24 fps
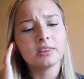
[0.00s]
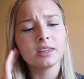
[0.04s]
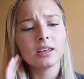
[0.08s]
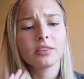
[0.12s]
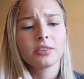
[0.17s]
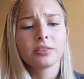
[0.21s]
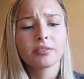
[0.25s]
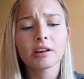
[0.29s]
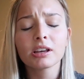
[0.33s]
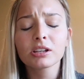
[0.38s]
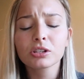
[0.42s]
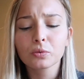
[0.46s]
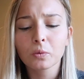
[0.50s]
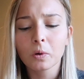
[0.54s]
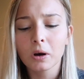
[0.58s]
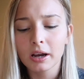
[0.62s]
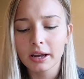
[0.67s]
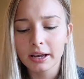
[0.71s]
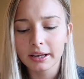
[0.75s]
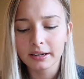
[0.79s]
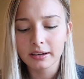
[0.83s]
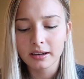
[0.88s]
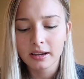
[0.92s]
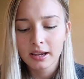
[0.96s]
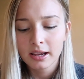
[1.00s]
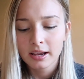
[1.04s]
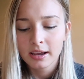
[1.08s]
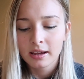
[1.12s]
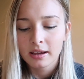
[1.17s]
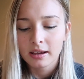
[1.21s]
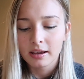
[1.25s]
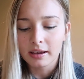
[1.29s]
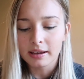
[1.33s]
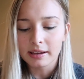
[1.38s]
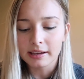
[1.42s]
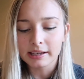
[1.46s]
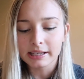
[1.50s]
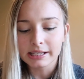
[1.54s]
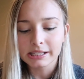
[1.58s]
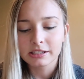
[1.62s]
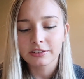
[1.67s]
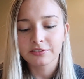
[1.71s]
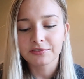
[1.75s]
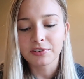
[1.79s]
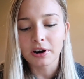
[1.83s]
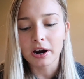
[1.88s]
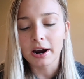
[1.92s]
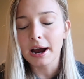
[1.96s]
This one is
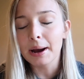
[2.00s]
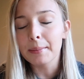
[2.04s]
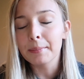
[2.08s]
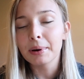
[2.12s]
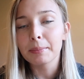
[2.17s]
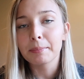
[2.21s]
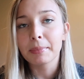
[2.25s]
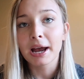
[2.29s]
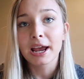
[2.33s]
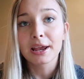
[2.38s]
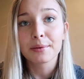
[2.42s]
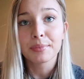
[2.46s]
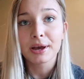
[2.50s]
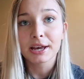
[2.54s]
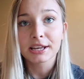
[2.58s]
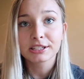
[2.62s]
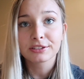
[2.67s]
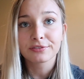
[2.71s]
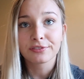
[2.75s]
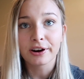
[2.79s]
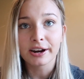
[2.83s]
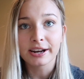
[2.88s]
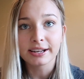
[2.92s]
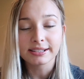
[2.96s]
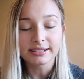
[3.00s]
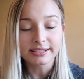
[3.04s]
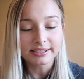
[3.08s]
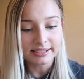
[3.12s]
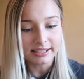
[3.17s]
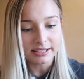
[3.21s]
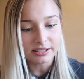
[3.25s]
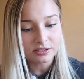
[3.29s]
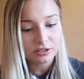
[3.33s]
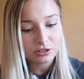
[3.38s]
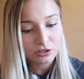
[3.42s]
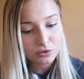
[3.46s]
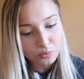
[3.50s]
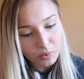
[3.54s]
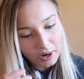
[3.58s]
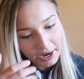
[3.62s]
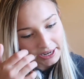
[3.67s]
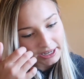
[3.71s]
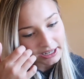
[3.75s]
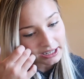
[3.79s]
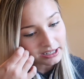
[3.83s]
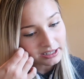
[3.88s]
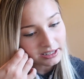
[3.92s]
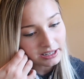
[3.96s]
from my best friend's sister's
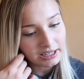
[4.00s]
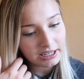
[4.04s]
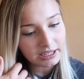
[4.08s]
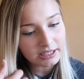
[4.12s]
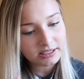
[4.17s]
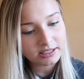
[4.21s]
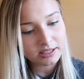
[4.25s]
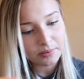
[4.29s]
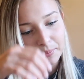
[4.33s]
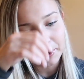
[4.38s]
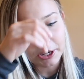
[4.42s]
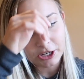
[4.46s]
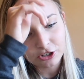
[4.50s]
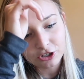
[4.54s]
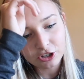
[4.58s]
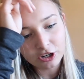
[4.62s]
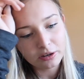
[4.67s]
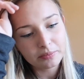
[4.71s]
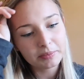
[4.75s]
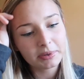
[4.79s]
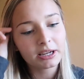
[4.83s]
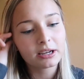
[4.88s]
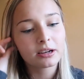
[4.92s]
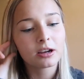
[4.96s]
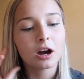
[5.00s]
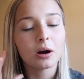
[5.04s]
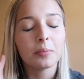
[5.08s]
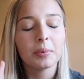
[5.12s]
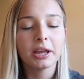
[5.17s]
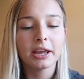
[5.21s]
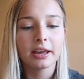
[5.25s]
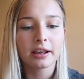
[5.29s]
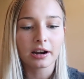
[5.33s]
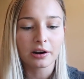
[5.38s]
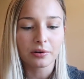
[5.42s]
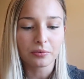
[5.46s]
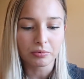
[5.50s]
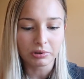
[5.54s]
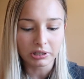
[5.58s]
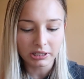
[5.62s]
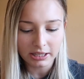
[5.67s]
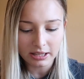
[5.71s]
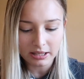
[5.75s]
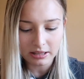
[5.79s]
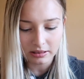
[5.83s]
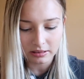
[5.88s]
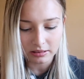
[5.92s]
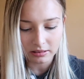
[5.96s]
wedding, and it's a picture of me and Kobe, and I
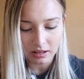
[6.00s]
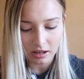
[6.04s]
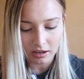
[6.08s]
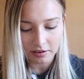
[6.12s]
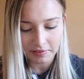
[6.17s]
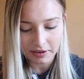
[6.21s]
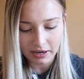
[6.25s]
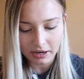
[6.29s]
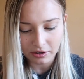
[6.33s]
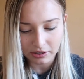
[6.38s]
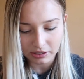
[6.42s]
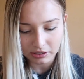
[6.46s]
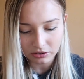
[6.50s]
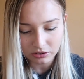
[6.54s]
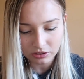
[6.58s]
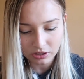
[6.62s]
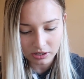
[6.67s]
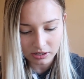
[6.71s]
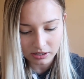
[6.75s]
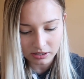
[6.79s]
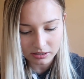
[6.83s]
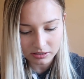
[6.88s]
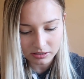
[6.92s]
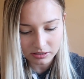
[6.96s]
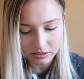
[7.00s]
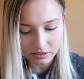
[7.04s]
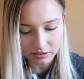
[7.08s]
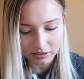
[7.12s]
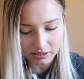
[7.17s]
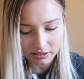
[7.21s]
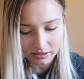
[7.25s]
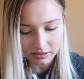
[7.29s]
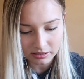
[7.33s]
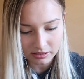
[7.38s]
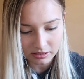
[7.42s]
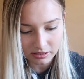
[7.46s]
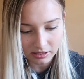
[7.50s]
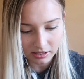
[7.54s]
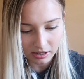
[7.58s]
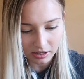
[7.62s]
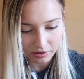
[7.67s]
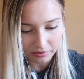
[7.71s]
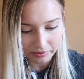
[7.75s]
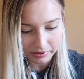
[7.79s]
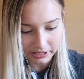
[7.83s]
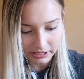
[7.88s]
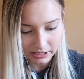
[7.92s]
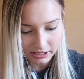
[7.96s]
really love how it looks. So let's see,
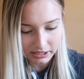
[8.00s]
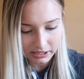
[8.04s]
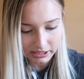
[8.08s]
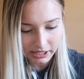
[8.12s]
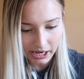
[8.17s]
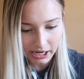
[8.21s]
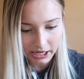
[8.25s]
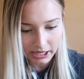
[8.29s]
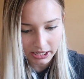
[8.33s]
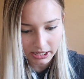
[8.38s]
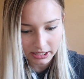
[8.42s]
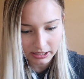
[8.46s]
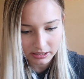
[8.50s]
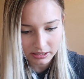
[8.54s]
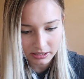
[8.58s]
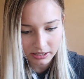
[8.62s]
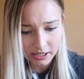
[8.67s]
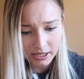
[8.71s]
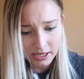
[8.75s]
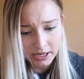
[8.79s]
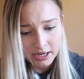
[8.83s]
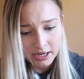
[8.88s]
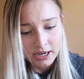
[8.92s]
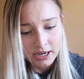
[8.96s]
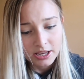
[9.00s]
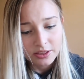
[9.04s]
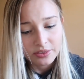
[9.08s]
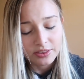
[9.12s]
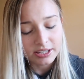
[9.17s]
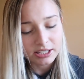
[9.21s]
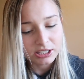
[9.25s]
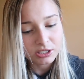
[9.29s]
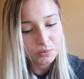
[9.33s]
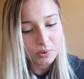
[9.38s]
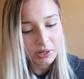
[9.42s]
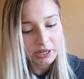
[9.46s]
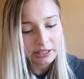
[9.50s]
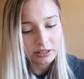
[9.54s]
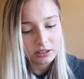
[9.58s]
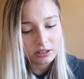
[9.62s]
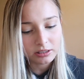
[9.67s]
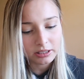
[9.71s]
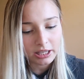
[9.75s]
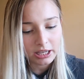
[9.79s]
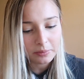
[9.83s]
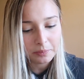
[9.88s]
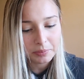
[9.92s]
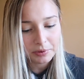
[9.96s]
I'll reset it. This is what it
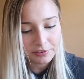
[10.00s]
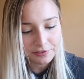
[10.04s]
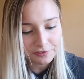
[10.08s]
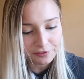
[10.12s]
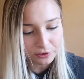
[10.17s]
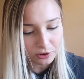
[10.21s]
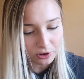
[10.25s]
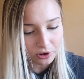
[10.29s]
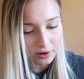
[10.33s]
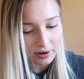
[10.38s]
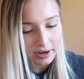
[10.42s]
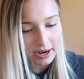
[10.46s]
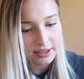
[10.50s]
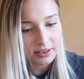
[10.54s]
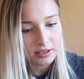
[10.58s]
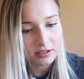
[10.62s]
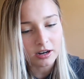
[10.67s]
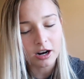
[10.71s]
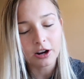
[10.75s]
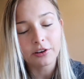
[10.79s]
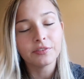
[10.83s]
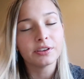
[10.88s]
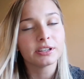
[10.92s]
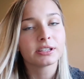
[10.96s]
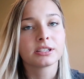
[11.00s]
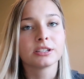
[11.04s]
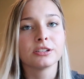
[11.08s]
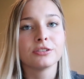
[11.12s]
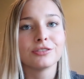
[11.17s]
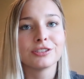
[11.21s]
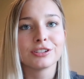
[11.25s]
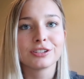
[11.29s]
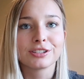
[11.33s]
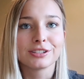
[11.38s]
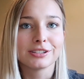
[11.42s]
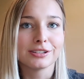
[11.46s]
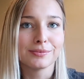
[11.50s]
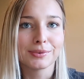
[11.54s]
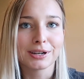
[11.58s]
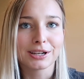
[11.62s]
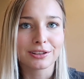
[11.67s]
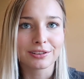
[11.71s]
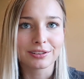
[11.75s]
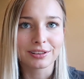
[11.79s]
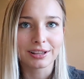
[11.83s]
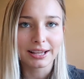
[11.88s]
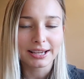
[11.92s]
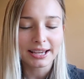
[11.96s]
looked like before, and then obviously you just see what it
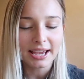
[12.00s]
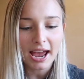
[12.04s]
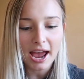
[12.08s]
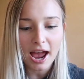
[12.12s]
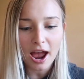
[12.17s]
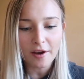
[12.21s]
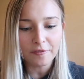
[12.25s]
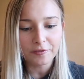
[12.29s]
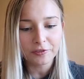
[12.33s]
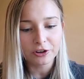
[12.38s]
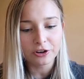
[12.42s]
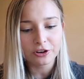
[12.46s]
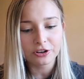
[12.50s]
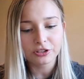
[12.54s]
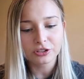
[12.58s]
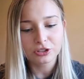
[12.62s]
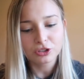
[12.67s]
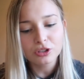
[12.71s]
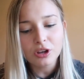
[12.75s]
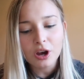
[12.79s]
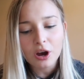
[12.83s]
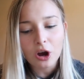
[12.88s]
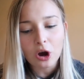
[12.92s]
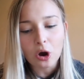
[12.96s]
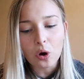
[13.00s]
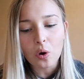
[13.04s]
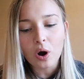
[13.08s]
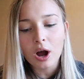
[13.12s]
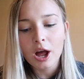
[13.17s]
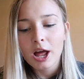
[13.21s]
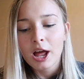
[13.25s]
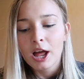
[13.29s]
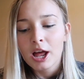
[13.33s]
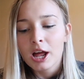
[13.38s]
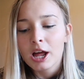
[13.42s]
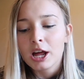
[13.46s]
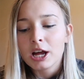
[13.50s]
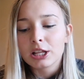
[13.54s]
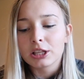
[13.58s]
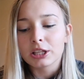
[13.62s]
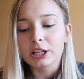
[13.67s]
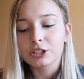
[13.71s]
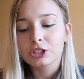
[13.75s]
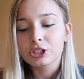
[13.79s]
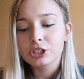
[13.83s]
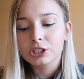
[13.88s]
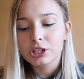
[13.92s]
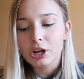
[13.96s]
looked like after. So
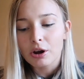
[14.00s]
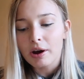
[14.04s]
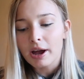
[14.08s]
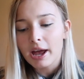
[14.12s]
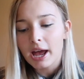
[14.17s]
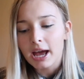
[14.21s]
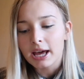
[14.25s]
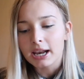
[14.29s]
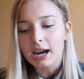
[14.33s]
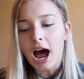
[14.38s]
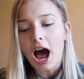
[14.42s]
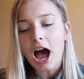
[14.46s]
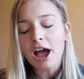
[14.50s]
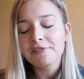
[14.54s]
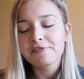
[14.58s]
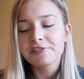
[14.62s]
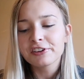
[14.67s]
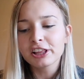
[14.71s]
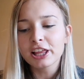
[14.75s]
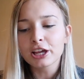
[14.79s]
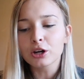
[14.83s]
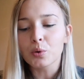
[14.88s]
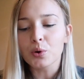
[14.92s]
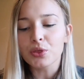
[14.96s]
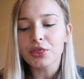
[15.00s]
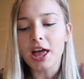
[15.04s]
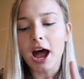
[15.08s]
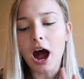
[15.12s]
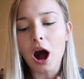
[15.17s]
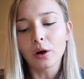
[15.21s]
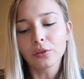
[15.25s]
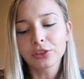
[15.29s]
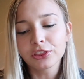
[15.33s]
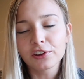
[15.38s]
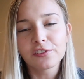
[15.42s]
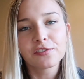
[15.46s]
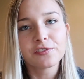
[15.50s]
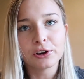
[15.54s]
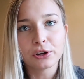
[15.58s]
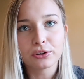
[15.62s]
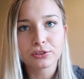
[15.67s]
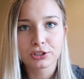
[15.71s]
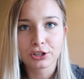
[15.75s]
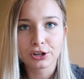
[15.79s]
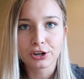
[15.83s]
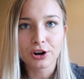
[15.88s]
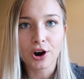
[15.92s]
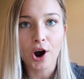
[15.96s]
let's just go ahead. I feel like without the
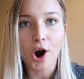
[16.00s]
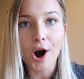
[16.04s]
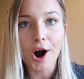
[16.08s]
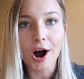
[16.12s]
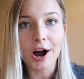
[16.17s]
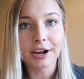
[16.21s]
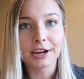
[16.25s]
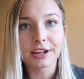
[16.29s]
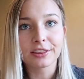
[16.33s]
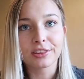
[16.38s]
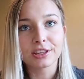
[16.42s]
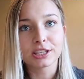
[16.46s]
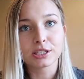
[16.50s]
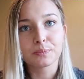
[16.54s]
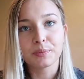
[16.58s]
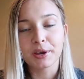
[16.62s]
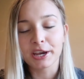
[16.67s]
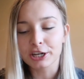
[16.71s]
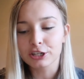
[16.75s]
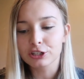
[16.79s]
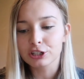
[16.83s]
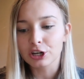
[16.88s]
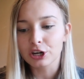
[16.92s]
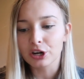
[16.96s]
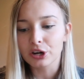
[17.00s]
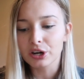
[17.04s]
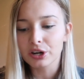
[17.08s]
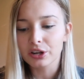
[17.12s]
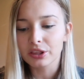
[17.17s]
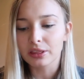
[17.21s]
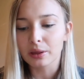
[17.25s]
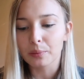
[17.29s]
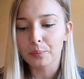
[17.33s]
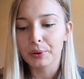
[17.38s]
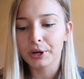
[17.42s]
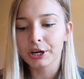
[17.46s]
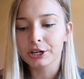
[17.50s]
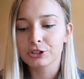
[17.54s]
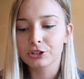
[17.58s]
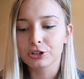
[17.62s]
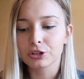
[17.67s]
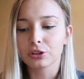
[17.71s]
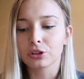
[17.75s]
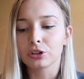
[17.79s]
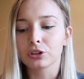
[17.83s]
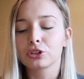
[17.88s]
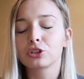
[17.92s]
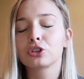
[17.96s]
filter on this picture, the
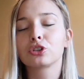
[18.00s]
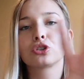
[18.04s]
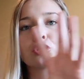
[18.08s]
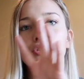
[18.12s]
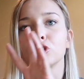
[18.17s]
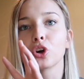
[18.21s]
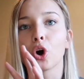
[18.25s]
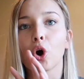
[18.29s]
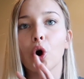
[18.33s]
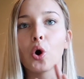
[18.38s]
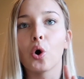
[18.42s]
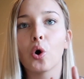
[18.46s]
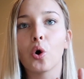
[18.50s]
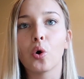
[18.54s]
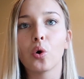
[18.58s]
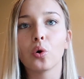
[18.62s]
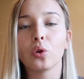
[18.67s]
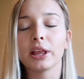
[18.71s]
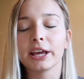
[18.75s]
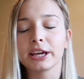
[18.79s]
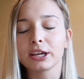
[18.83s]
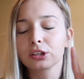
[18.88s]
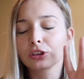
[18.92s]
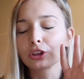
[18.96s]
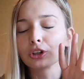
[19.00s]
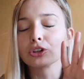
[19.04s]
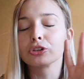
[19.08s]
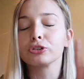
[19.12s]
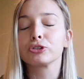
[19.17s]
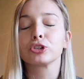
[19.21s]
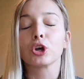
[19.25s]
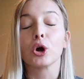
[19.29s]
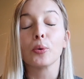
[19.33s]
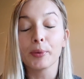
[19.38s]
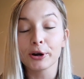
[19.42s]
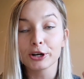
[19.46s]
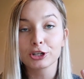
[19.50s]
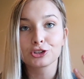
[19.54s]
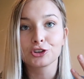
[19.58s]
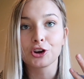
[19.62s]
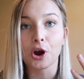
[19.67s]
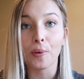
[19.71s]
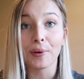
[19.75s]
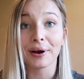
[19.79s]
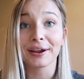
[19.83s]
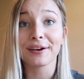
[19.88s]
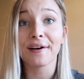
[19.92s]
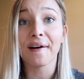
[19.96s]
picture looks so, like there's so much
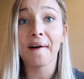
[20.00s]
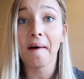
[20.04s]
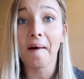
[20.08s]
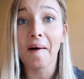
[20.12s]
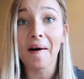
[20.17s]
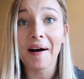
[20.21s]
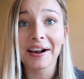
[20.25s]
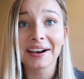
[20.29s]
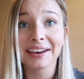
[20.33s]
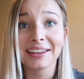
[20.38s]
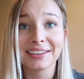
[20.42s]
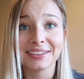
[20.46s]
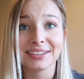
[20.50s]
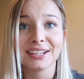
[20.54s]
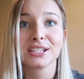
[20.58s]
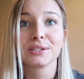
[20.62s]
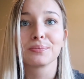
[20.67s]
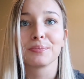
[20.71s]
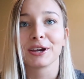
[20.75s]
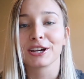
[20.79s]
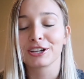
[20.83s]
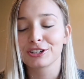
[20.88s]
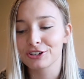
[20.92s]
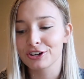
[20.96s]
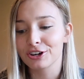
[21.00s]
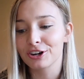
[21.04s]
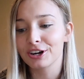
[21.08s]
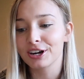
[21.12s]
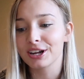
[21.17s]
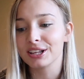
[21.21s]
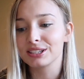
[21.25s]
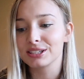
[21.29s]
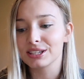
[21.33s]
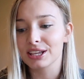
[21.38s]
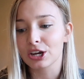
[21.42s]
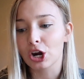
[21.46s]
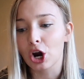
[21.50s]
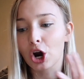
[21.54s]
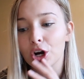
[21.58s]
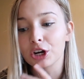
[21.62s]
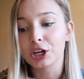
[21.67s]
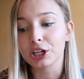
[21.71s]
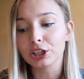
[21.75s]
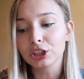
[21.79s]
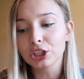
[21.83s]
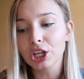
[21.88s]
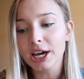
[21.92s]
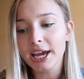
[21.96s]
going on in this picture, it's like hard
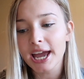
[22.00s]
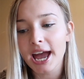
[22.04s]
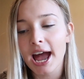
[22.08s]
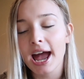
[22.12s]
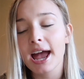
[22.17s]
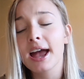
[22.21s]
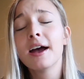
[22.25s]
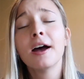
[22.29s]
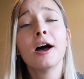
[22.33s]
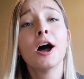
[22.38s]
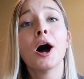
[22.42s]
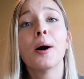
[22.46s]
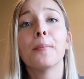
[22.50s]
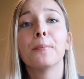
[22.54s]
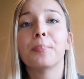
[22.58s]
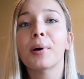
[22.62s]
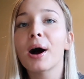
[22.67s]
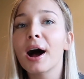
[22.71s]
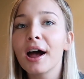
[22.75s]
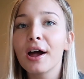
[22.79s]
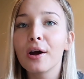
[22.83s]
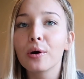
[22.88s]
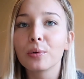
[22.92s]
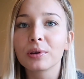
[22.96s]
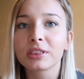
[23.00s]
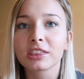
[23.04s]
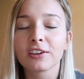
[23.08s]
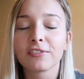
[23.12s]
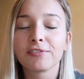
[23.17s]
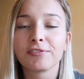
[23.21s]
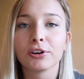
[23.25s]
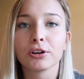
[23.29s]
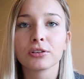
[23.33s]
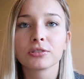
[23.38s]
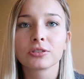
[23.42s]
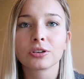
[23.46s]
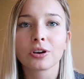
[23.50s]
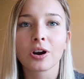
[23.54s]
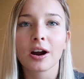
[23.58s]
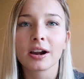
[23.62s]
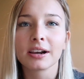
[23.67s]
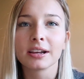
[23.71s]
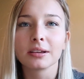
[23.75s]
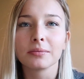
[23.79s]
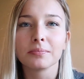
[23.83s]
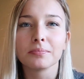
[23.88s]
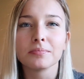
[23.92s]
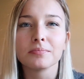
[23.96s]
to look at. But with the filter
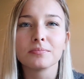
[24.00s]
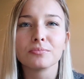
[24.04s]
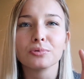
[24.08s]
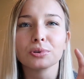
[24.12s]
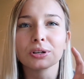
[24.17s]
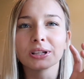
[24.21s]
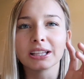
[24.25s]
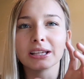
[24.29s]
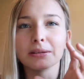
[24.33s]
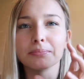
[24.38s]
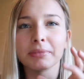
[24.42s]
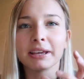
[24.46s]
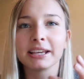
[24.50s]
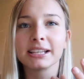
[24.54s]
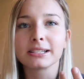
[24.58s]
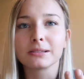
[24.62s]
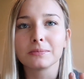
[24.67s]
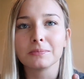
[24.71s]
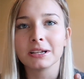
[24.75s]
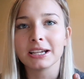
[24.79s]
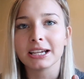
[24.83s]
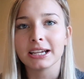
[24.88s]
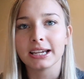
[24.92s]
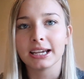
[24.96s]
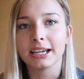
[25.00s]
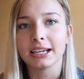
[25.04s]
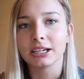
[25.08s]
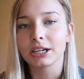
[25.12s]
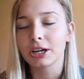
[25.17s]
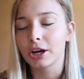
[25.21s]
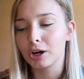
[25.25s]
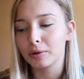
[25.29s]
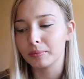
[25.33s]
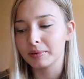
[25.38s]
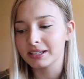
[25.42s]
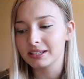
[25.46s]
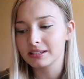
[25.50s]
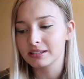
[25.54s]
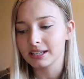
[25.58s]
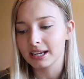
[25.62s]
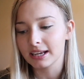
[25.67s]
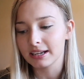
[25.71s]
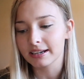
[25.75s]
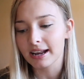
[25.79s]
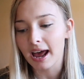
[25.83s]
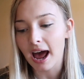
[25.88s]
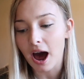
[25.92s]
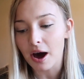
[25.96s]
on, it really makes me and Kobe
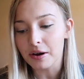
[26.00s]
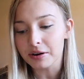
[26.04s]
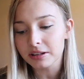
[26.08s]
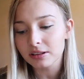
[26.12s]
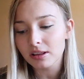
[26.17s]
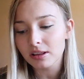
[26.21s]
stand out a